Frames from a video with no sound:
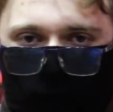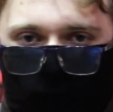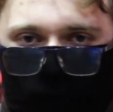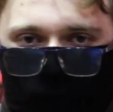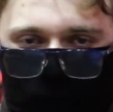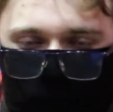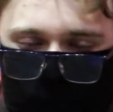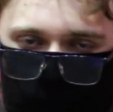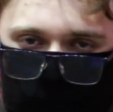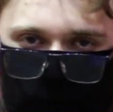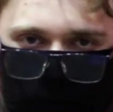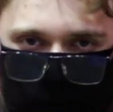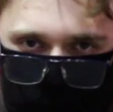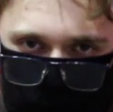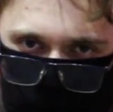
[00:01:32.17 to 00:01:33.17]
by
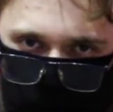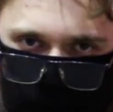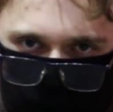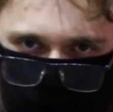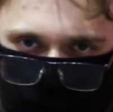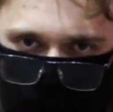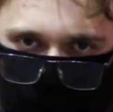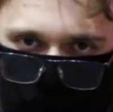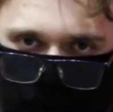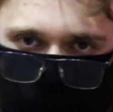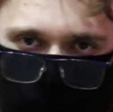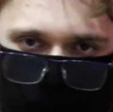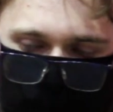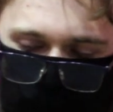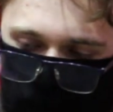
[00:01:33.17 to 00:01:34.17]
39mm cartridge
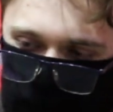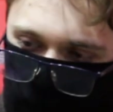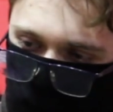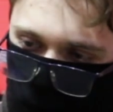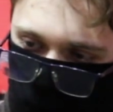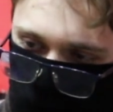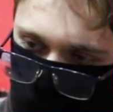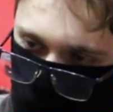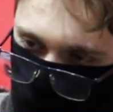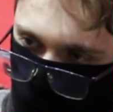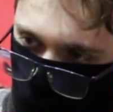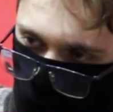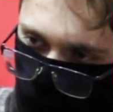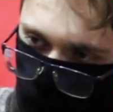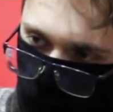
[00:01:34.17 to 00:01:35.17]
that was used
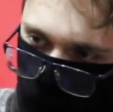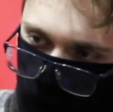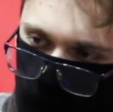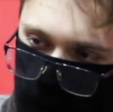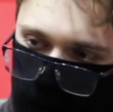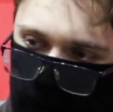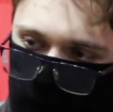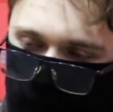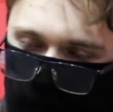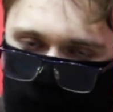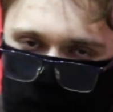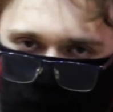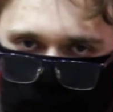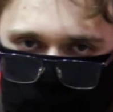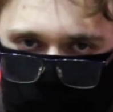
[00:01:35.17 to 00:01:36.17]
with the
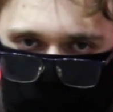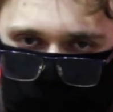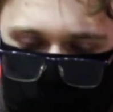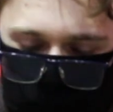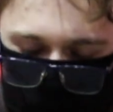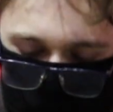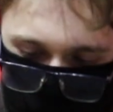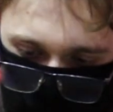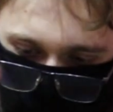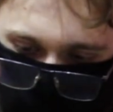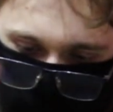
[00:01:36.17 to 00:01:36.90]
AK-74